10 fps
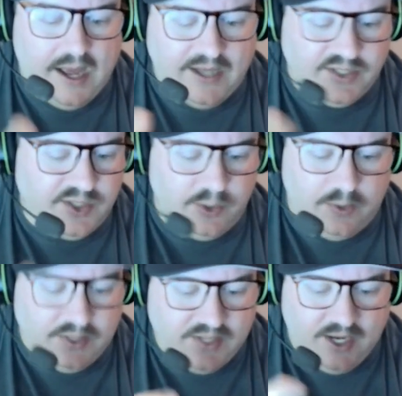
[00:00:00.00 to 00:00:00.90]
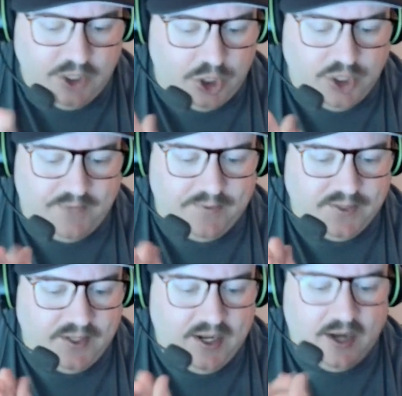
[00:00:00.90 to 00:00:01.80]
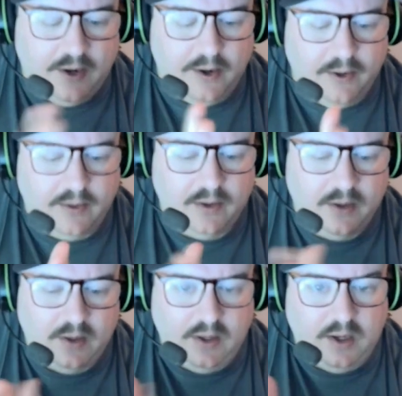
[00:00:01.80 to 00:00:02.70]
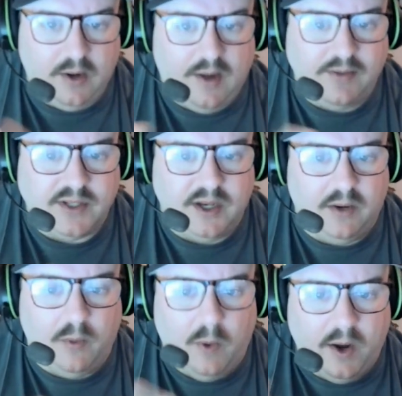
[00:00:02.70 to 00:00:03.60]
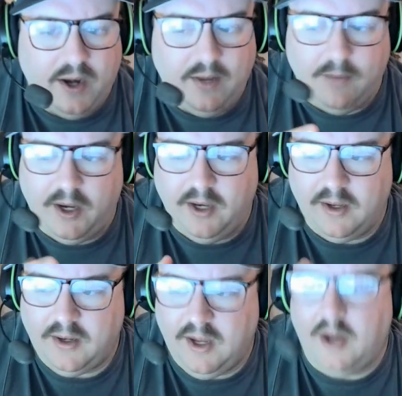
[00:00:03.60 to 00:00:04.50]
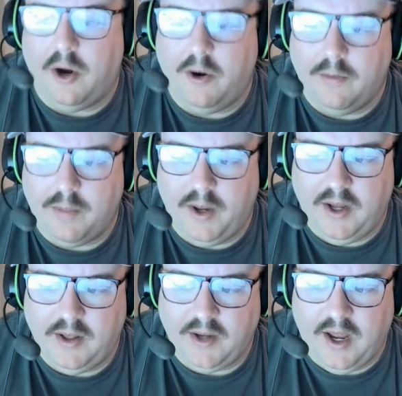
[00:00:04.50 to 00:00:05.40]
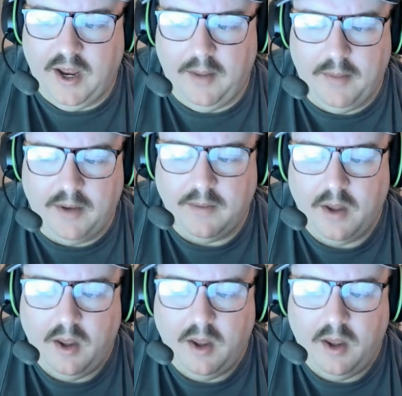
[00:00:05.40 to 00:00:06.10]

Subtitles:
as soon as KJ Jefferson got hurt. Obviously I don't want anybody to get hurt playing the game, and